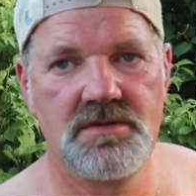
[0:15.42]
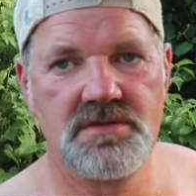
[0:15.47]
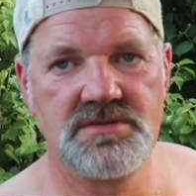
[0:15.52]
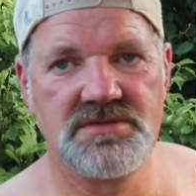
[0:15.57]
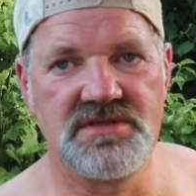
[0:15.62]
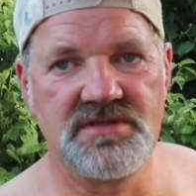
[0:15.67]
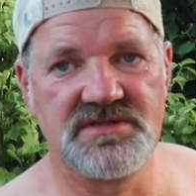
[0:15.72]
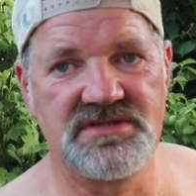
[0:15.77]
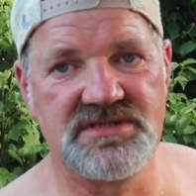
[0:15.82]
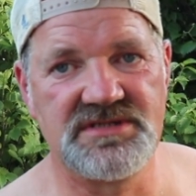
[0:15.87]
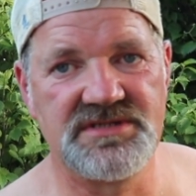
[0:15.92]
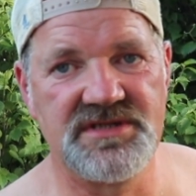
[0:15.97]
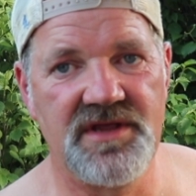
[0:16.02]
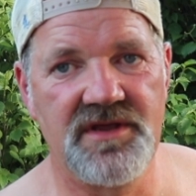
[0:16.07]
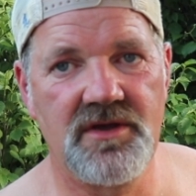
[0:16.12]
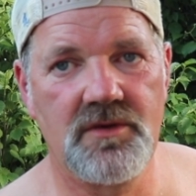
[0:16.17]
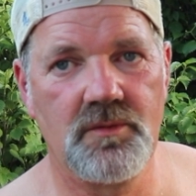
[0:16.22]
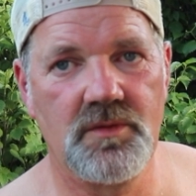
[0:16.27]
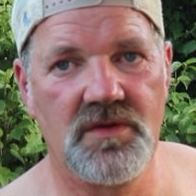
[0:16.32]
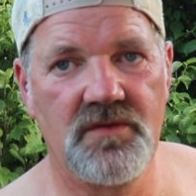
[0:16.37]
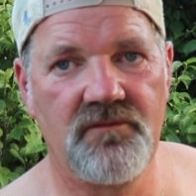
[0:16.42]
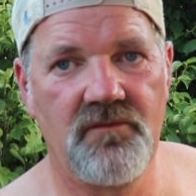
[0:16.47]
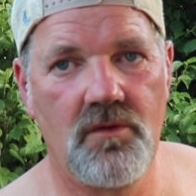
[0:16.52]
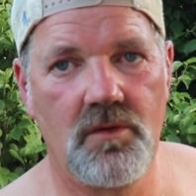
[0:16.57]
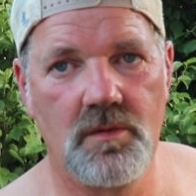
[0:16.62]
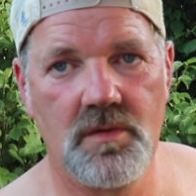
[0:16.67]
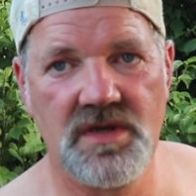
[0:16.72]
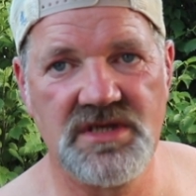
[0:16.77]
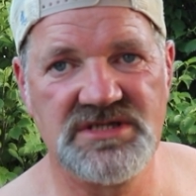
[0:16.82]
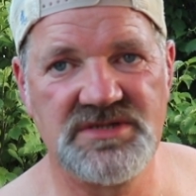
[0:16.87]
This is Lincoln with the
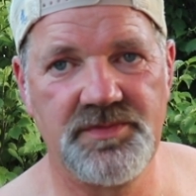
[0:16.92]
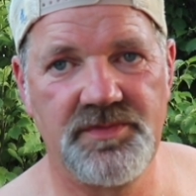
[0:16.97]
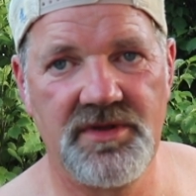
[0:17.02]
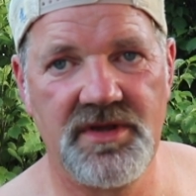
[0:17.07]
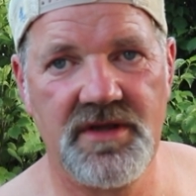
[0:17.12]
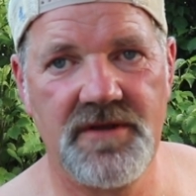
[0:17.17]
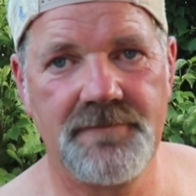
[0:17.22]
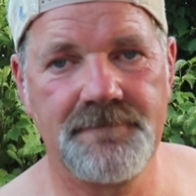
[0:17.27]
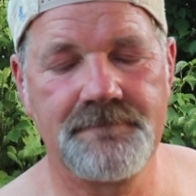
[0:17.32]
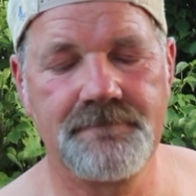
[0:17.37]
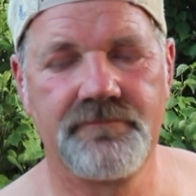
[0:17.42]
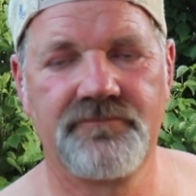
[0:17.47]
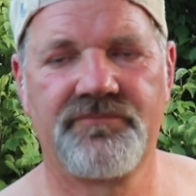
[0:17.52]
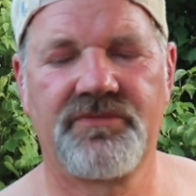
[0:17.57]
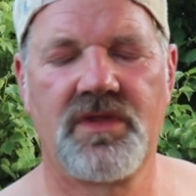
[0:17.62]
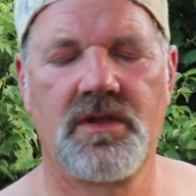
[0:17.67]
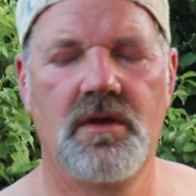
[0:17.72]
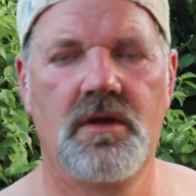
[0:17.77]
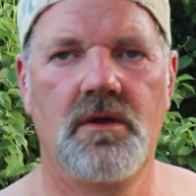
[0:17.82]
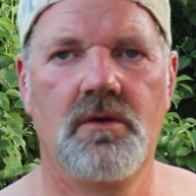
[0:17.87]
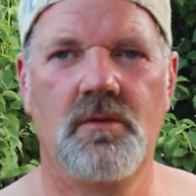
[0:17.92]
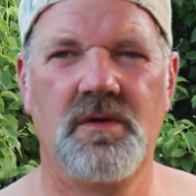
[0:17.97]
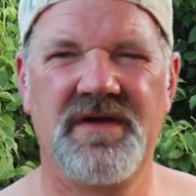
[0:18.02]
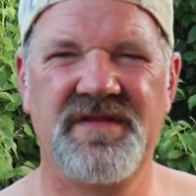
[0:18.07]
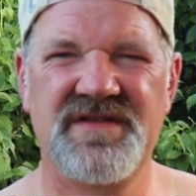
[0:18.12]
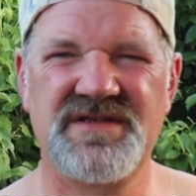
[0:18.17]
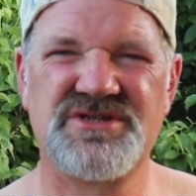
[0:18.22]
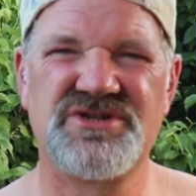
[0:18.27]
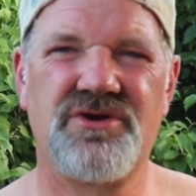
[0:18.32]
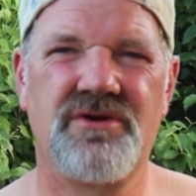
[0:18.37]
4-way split. We had
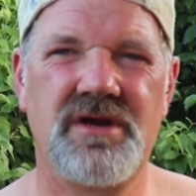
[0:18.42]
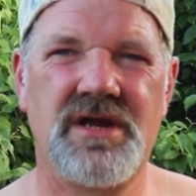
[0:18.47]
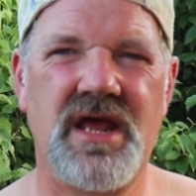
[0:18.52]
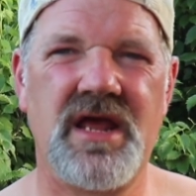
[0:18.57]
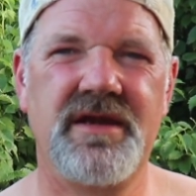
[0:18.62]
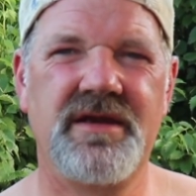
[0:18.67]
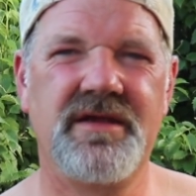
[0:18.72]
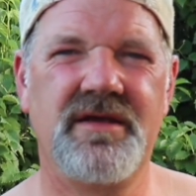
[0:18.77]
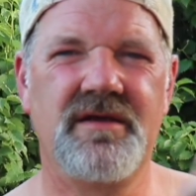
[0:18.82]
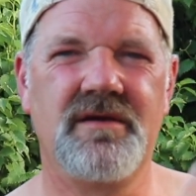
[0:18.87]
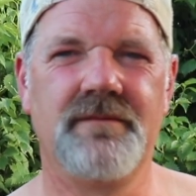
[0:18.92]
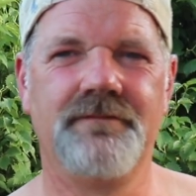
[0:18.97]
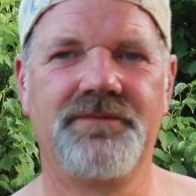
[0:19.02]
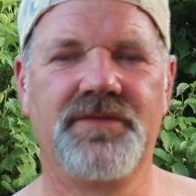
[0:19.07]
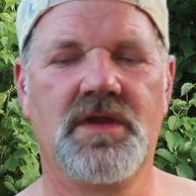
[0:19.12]
this great idea.